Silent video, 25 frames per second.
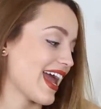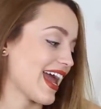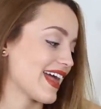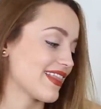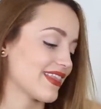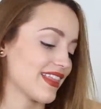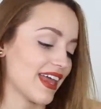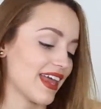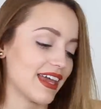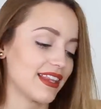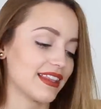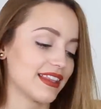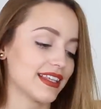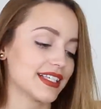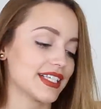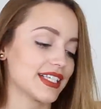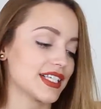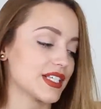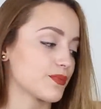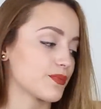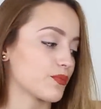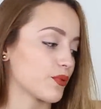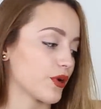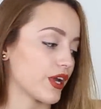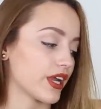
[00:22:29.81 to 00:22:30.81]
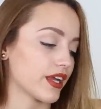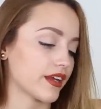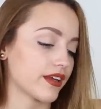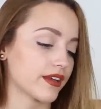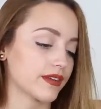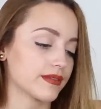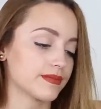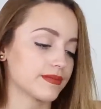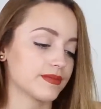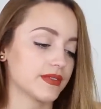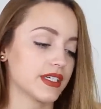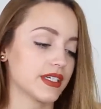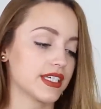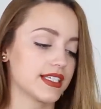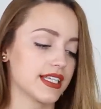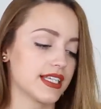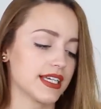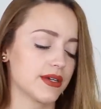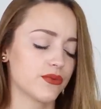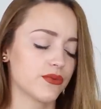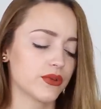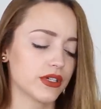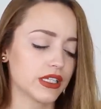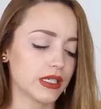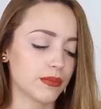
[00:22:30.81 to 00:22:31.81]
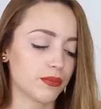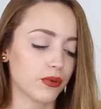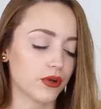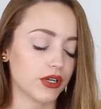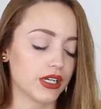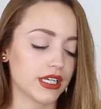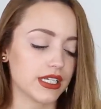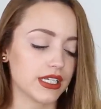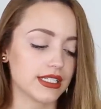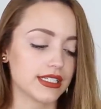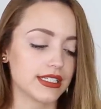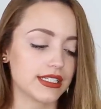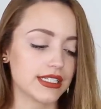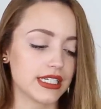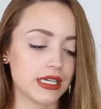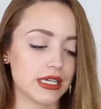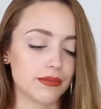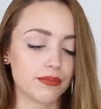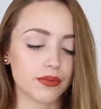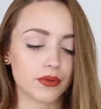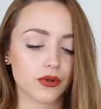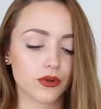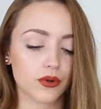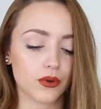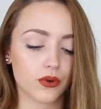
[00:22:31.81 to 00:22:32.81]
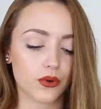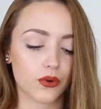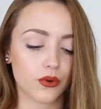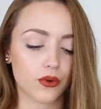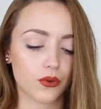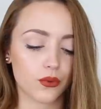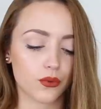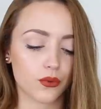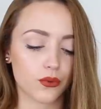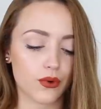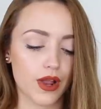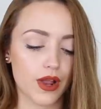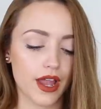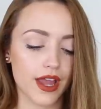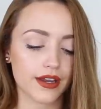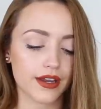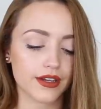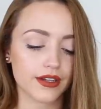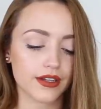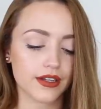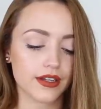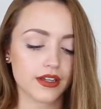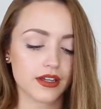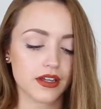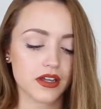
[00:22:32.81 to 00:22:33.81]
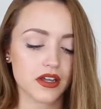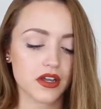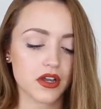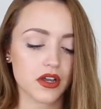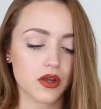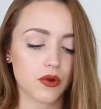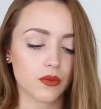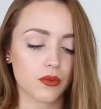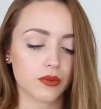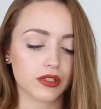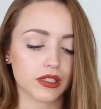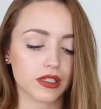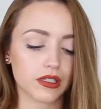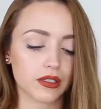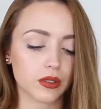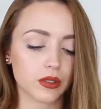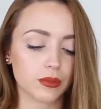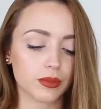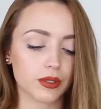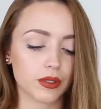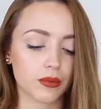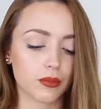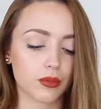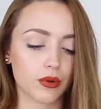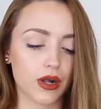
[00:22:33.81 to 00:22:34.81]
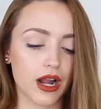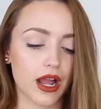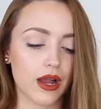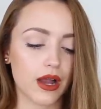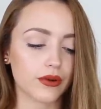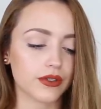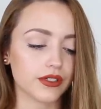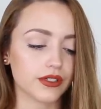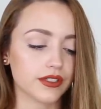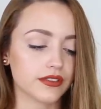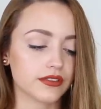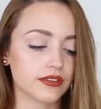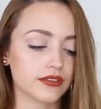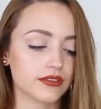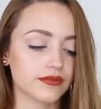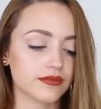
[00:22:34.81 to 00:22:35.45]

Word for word: And then this is Brick. It's a really pretty deep red with a little bit of brown.